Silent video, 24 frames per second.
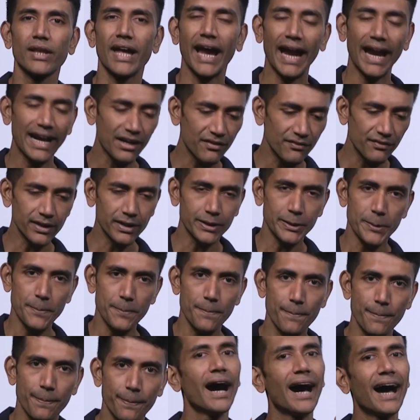and v
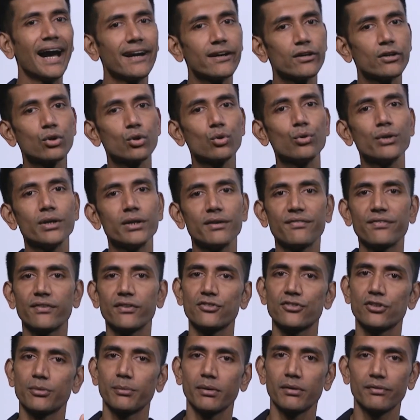are two
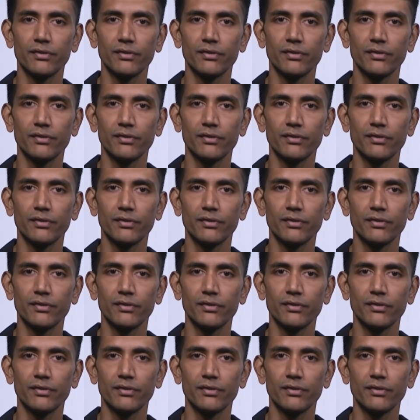differentiable